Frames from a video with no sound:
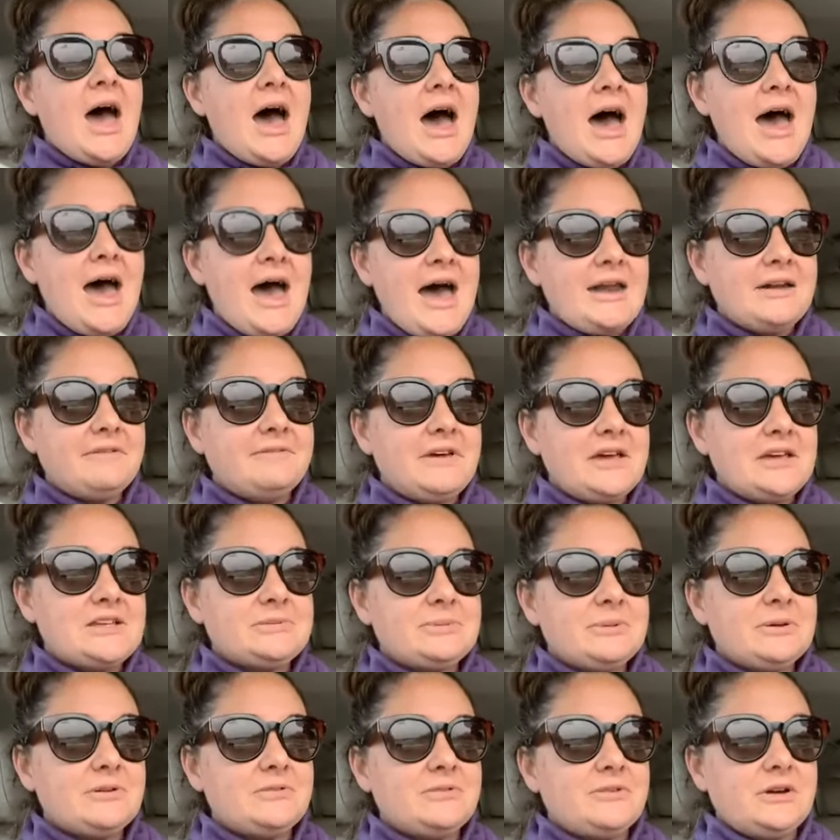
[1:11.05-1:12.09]
I had a
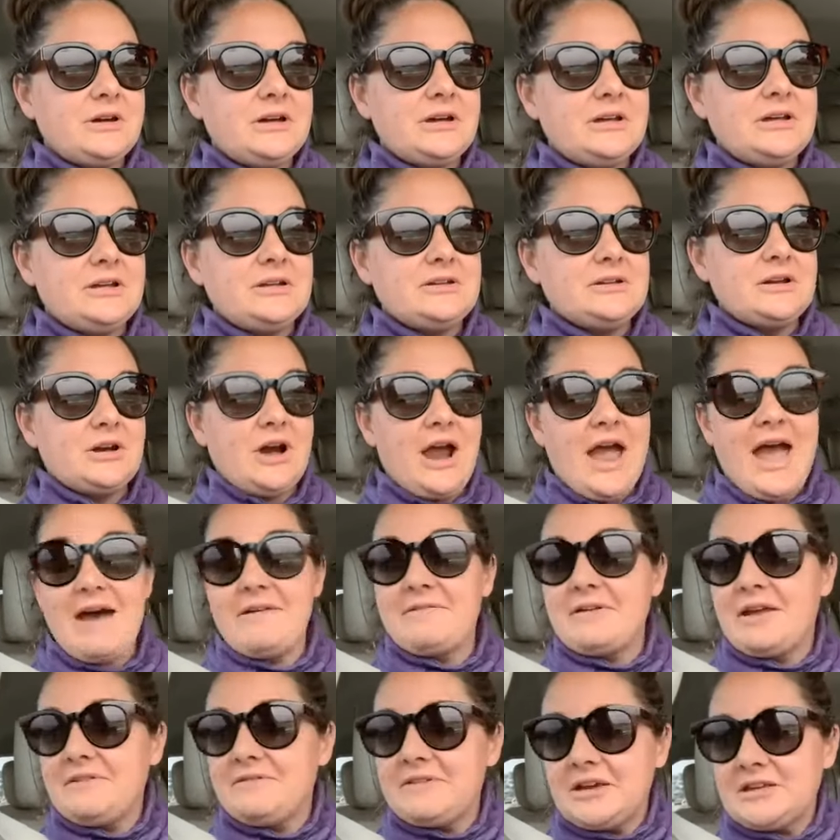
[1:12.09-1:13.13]
Facebook friend, or
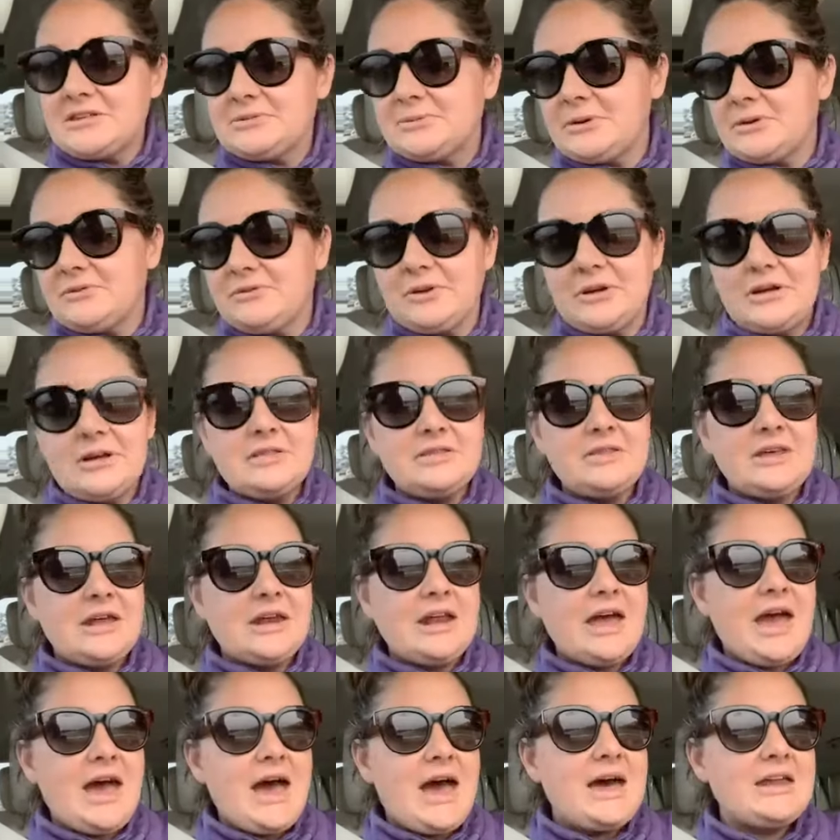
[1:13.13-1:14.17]
have a Facebook friend, that
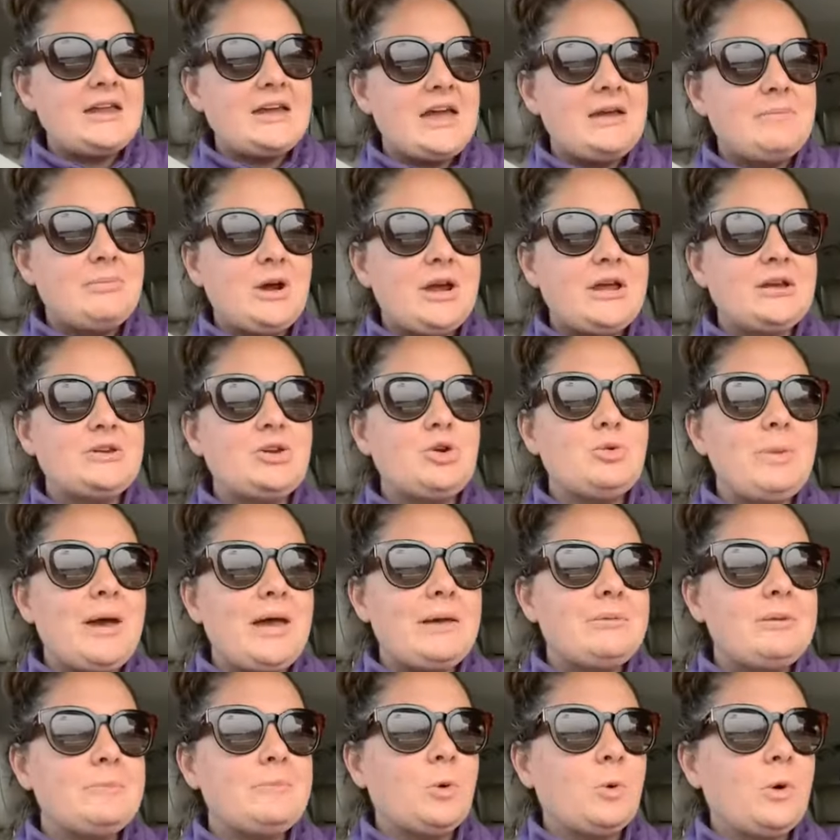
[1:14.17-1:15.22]
had a brand new
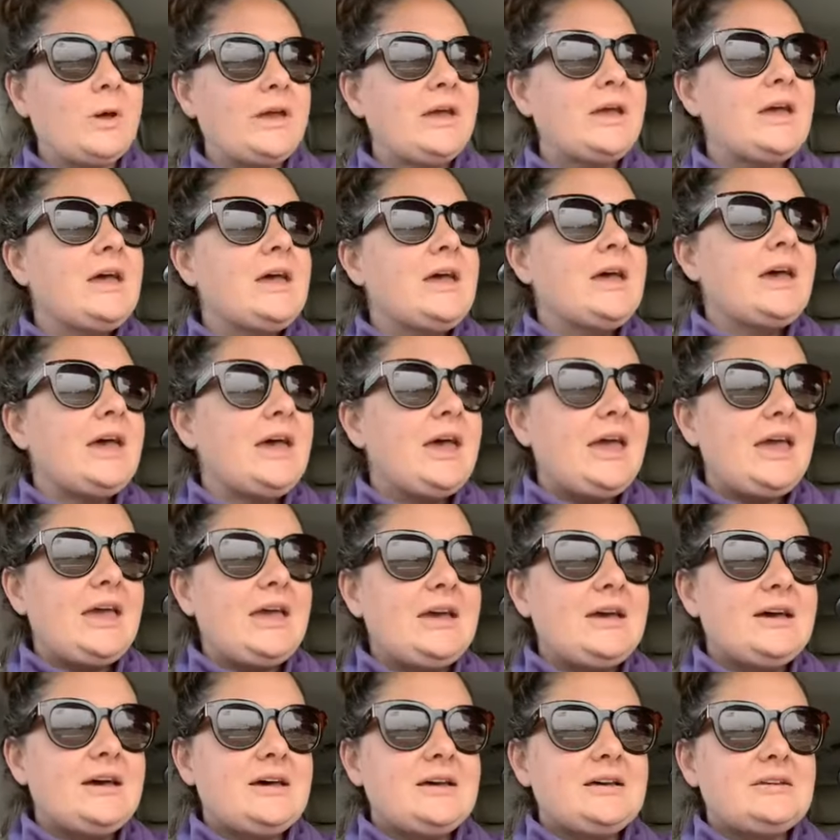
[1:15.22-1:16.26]
baby boy,
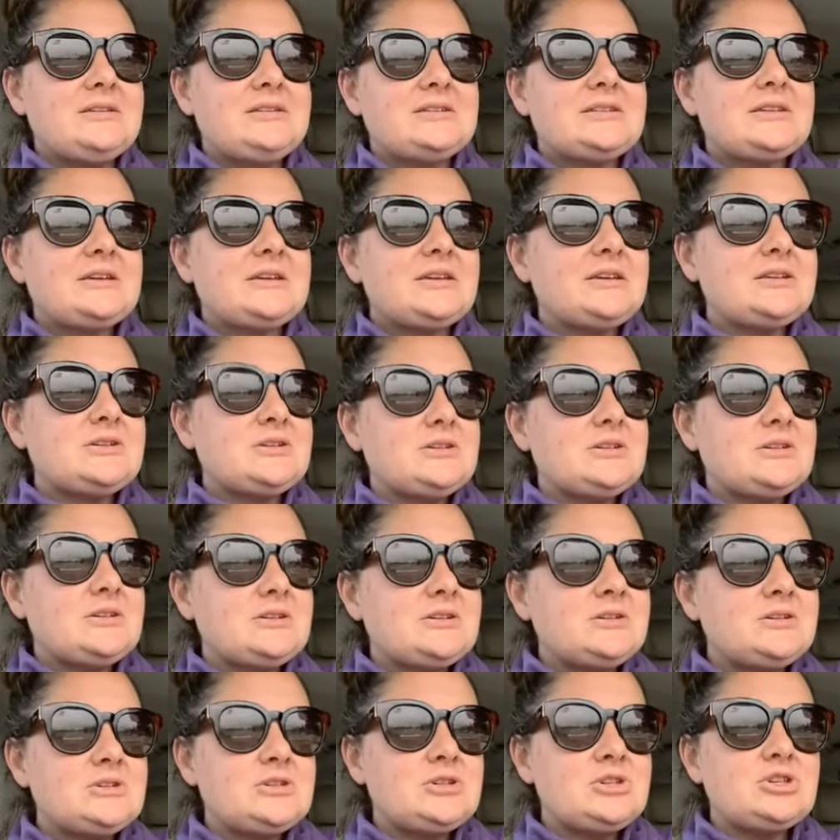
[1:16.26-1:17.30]
and
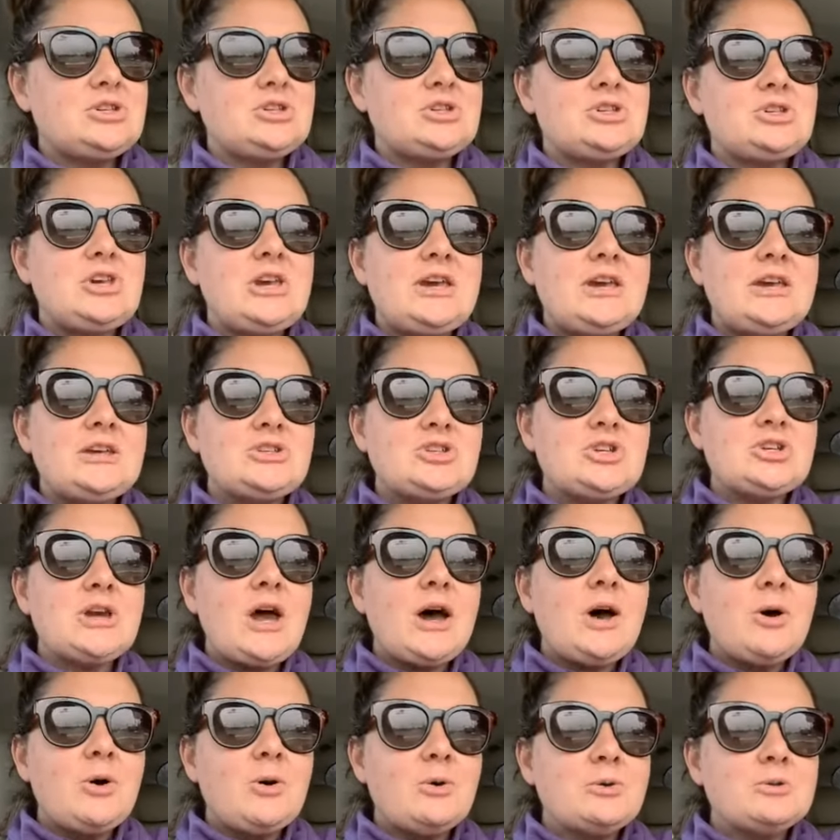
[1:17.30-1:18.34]
she
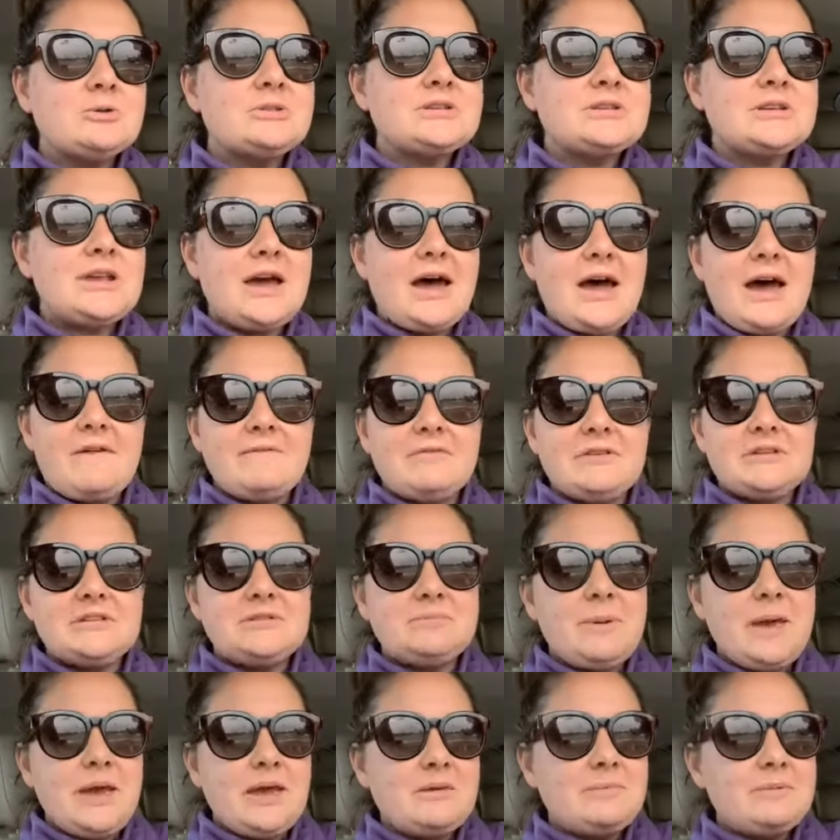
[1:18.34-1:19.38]
chose to have this
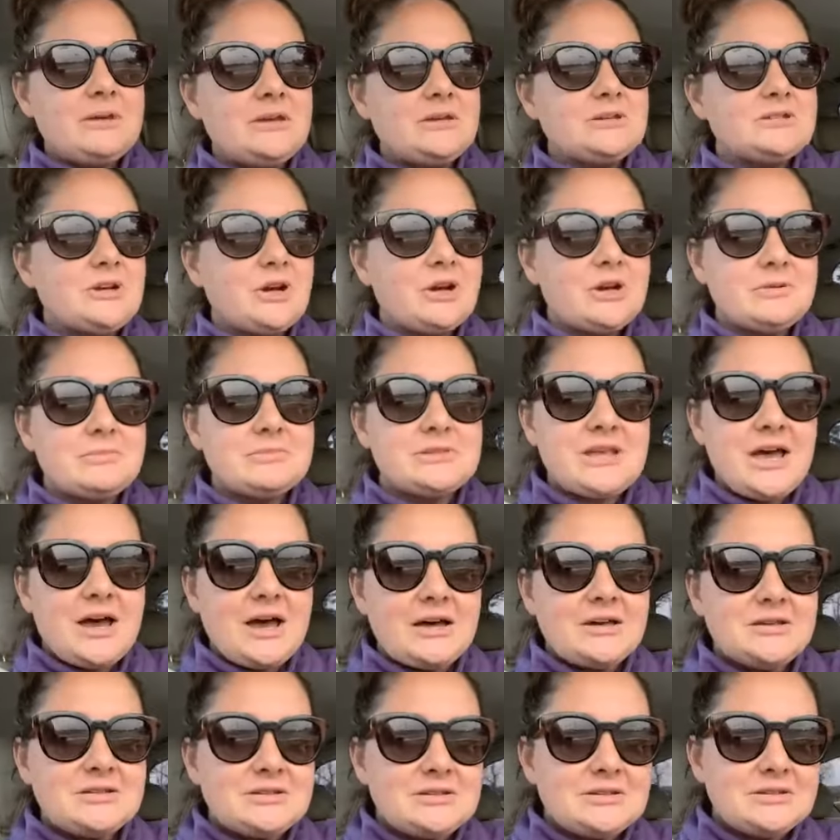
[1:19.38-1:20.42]
baby
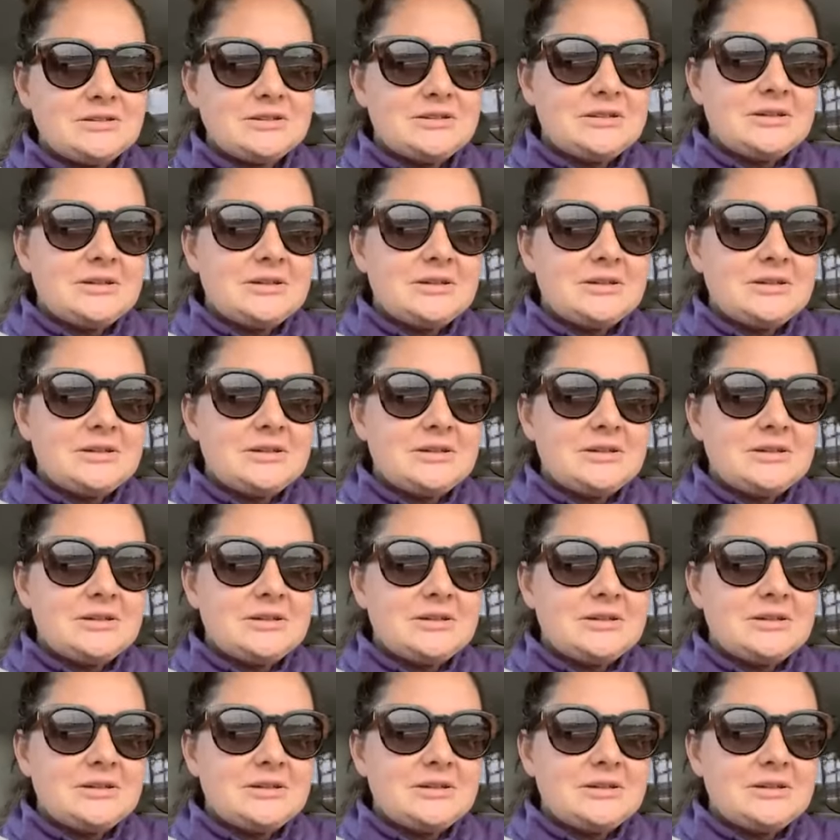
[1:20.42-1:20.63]
circumcised.